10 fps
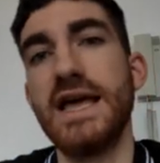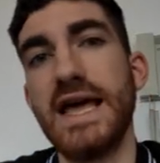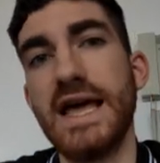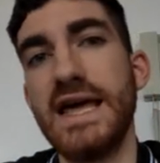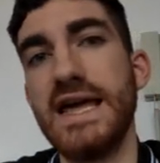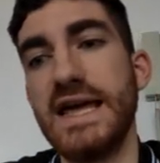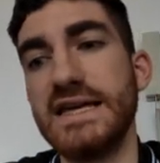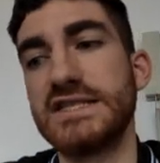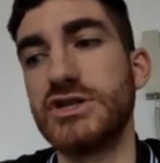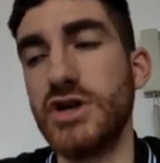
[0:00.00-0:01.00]
He
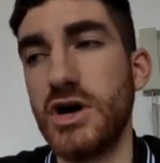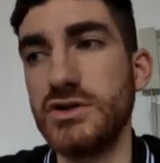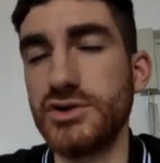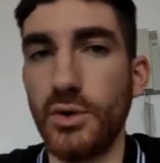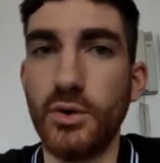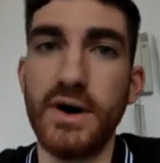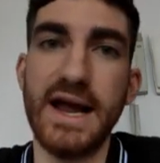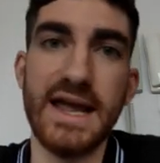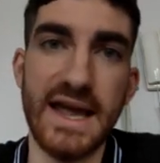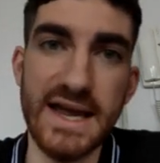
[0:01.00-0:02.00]
is not, or
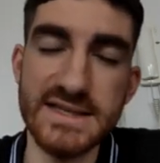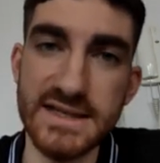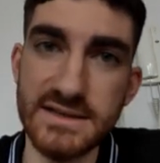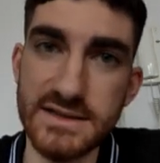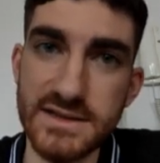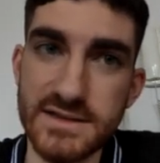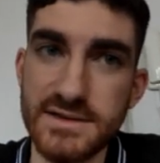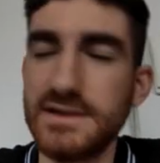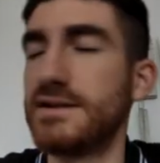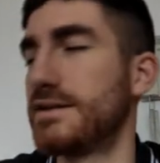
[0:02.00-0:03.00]
he isn't,
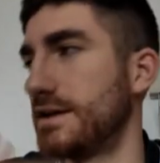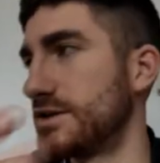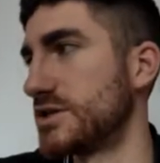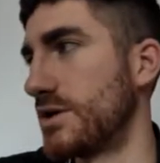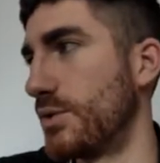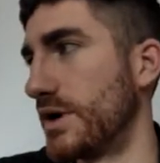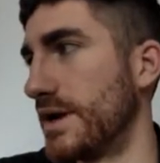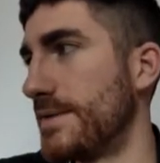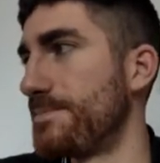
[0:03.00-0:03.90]
and so on.